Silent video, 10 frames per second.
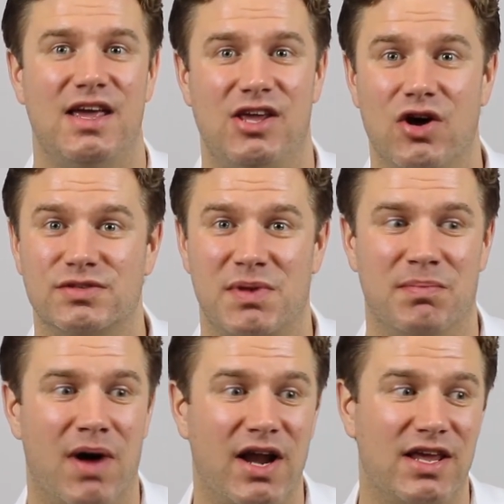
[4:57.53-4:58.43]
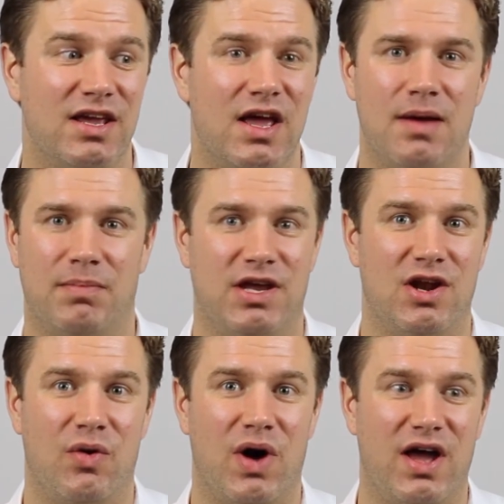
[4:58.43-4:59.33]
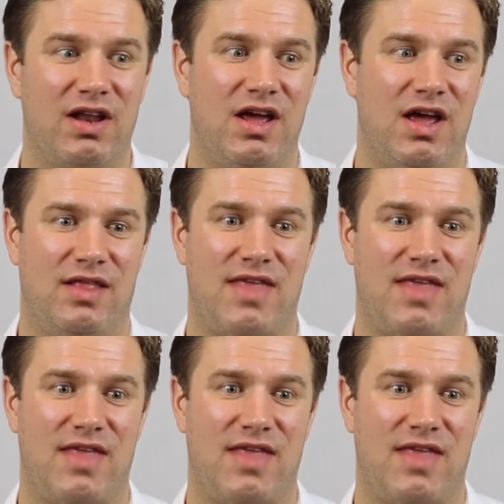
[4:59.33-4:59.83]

he owes me money, but you know what?